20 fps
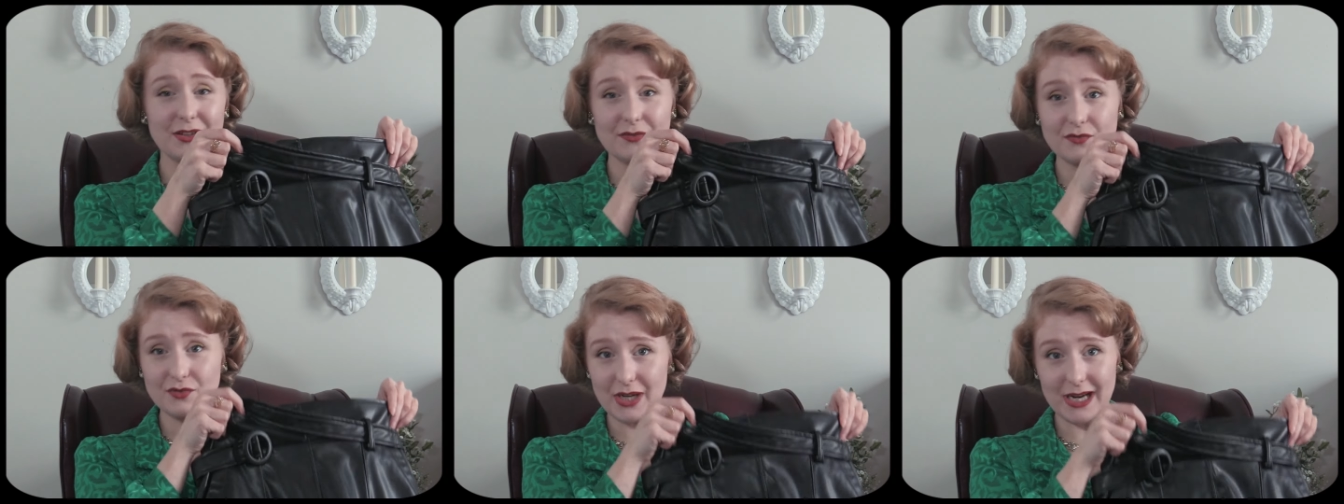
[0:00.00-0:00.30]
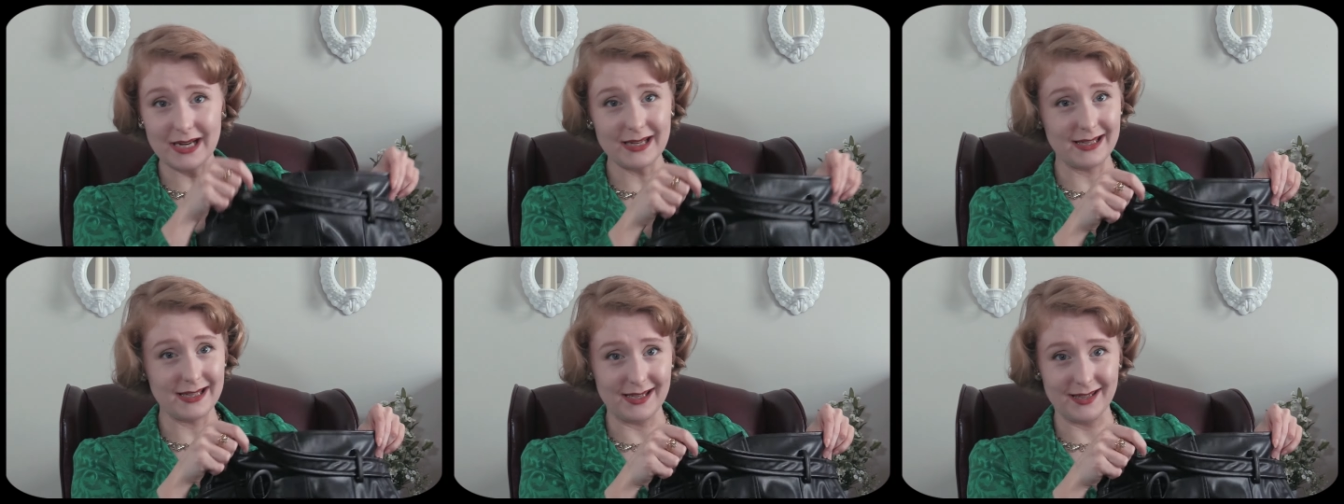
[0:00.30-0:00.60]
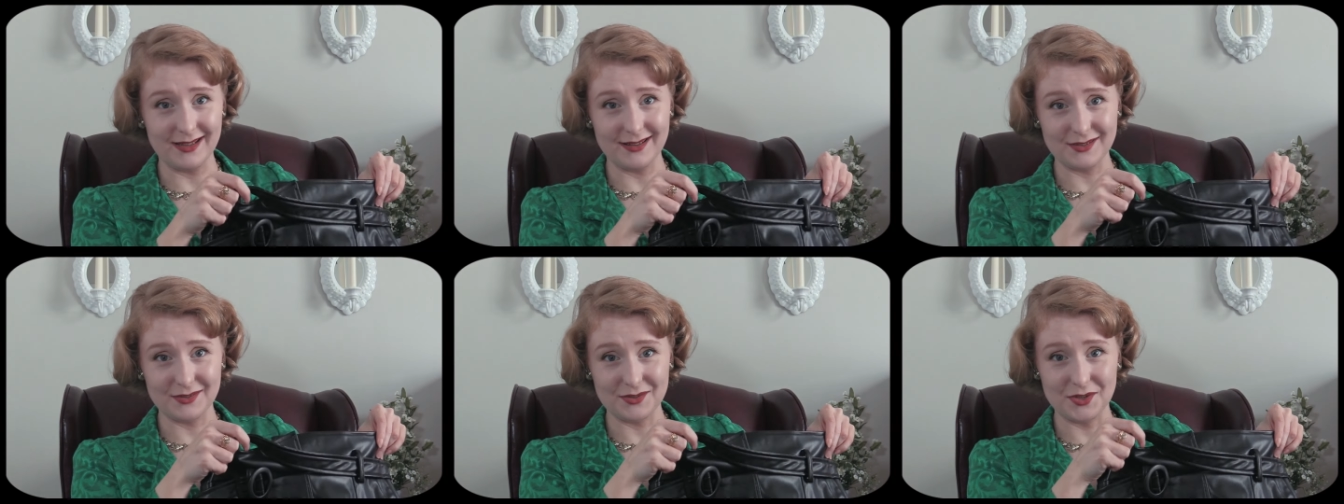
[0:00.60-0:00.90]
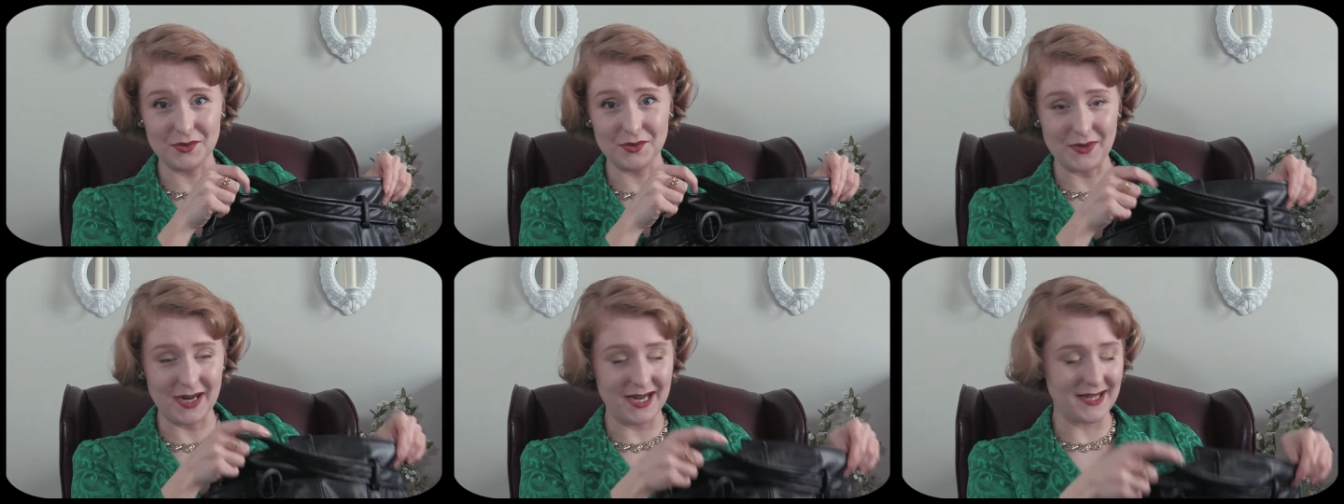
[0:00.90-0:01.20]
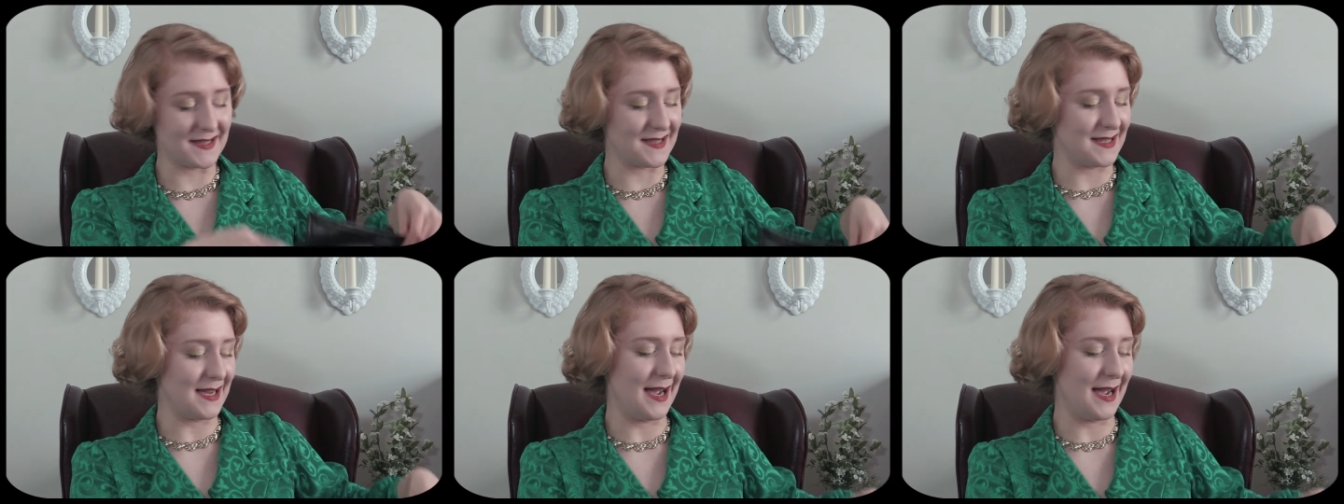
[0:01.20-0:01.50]
Try to get your
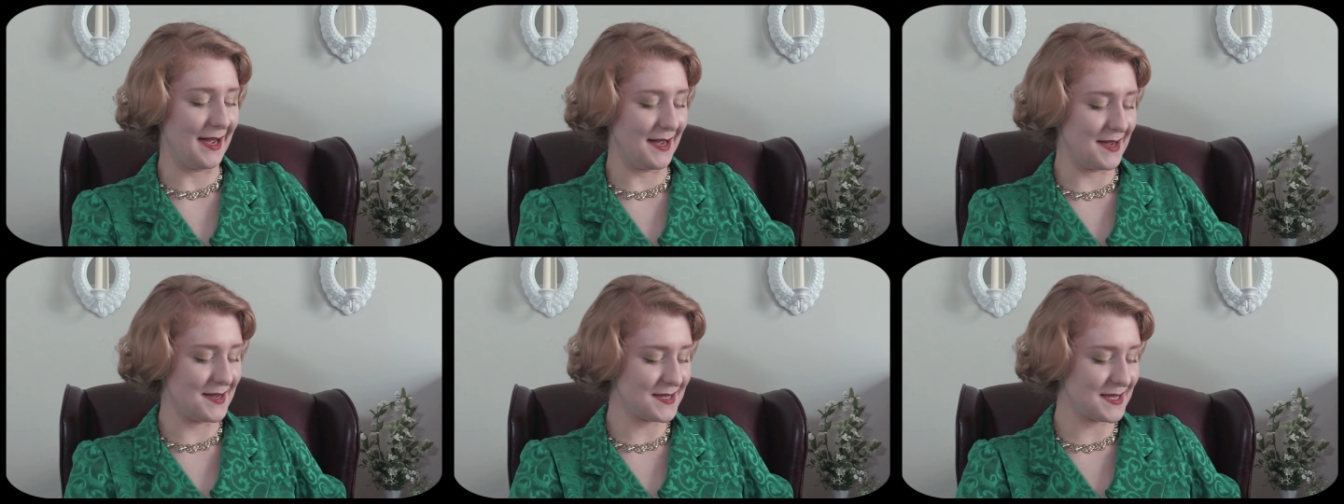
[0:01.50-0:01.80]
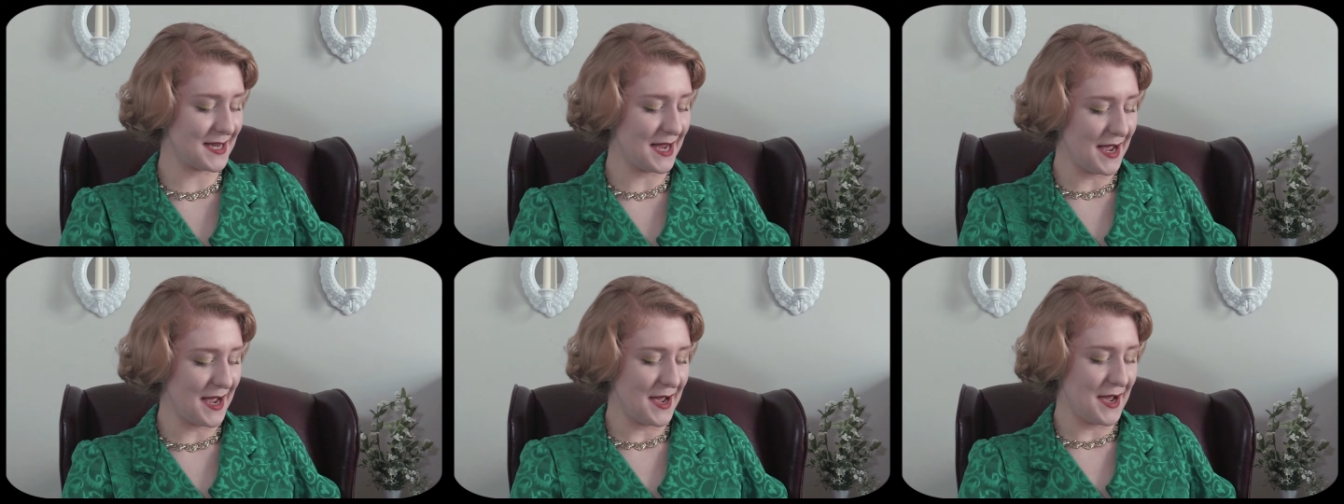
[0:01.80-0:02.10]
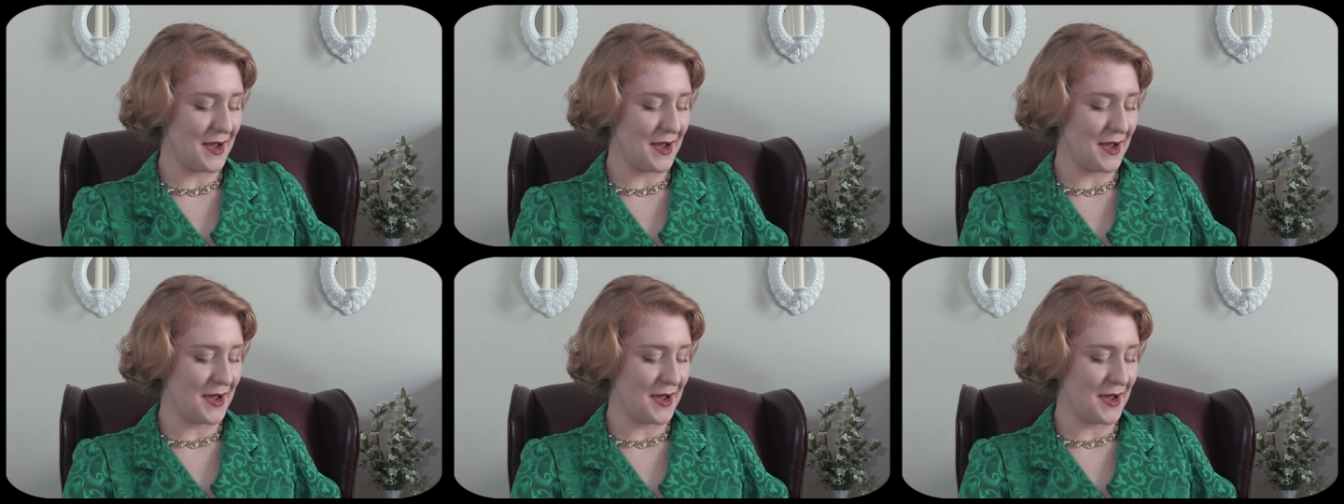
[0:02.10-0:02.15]
right size.